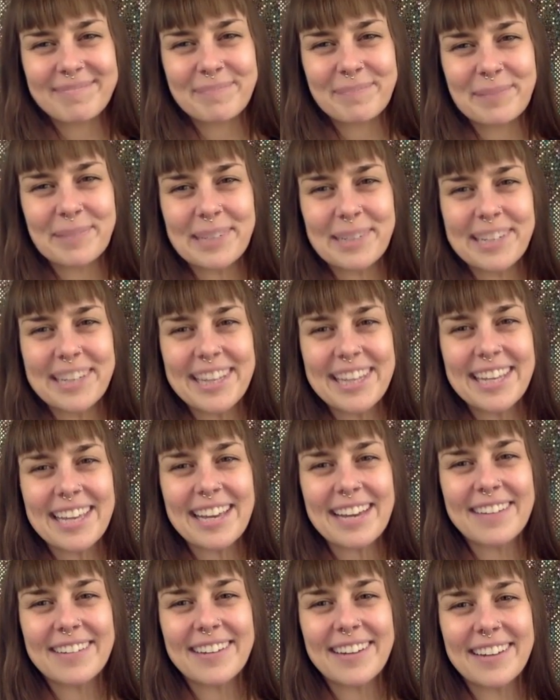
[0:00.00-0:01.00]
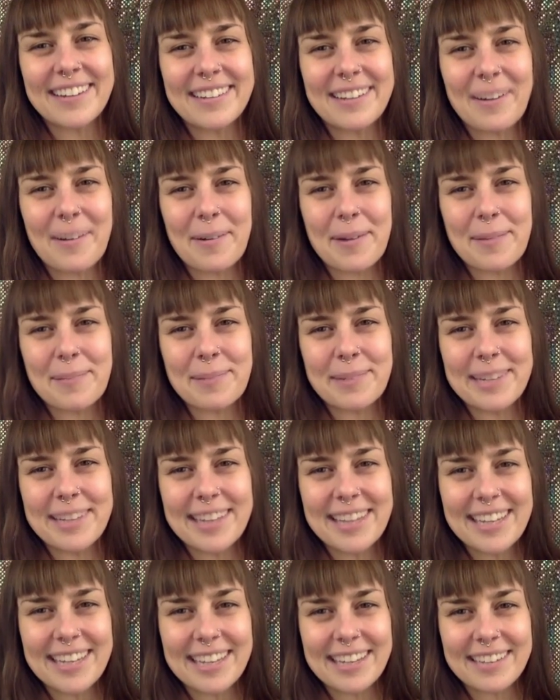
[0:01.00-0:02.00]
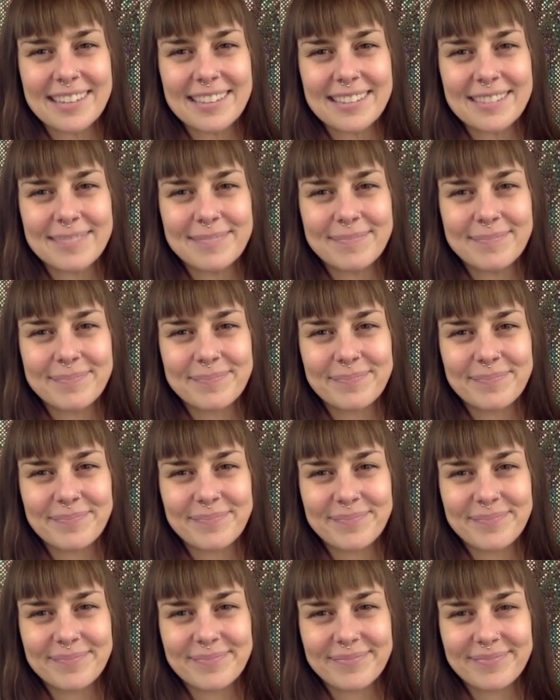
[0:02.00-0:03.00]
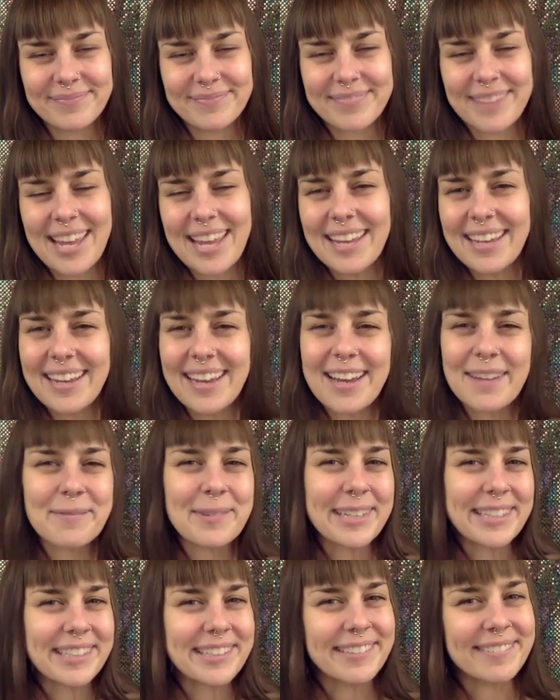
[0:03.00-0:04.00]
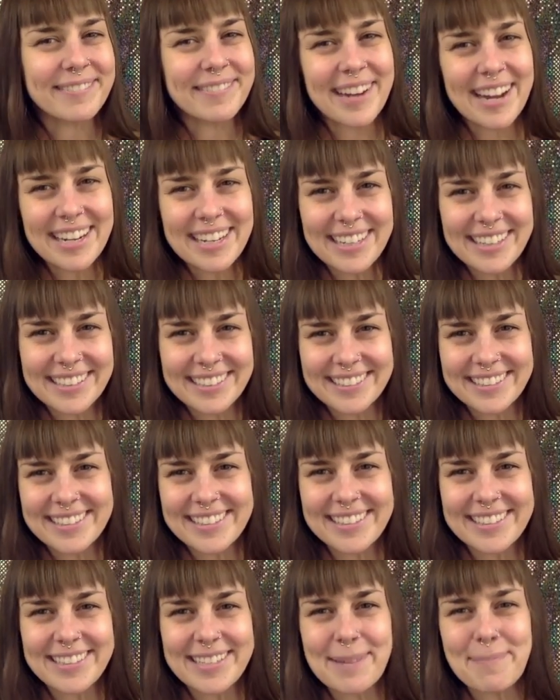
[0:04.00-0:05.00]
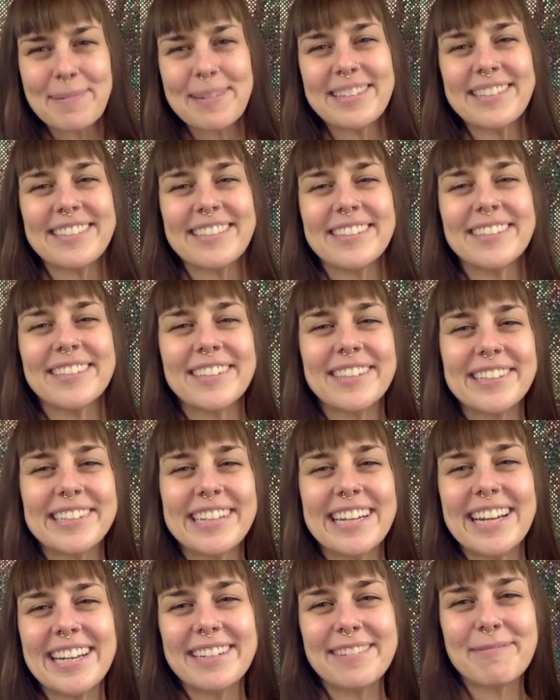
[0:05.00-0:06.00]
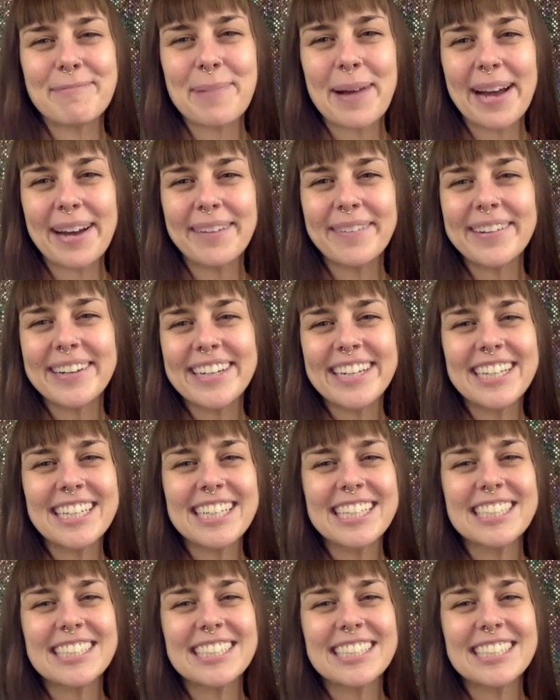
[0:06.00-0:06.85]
Breathing out, I know I'm breathing out. And when you're ready to step into your creative power,